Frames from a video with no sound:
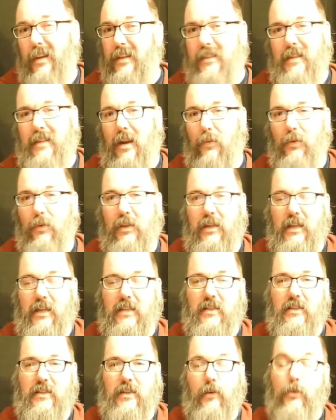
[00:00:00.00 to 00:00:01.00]
It's not really
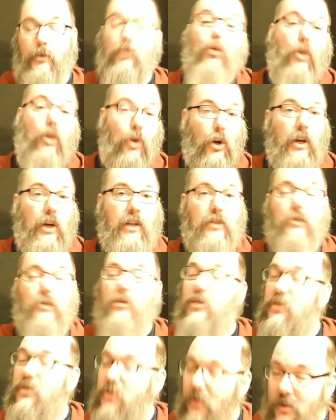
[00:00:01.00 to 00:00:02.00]
necessary. You
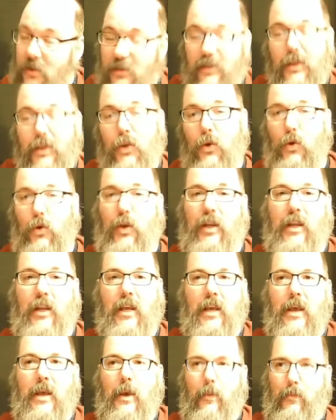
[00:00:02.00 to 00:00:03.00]
certainly could,
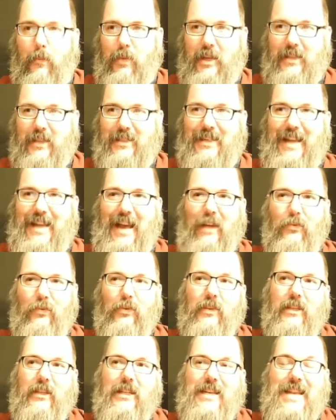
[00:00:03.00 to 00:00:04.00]
but it's not
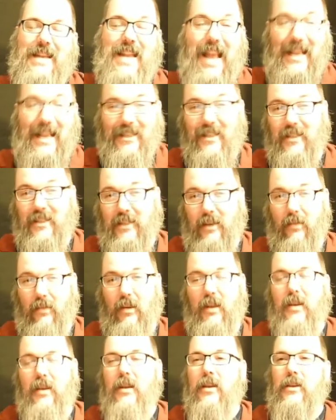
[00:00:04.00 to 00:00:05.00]
really
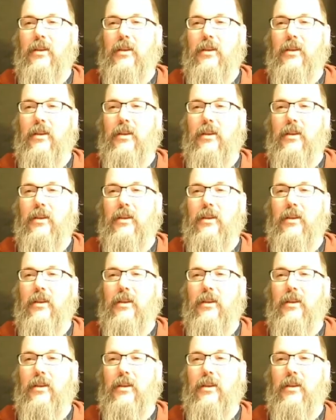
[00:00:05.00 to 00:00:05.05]
necessary.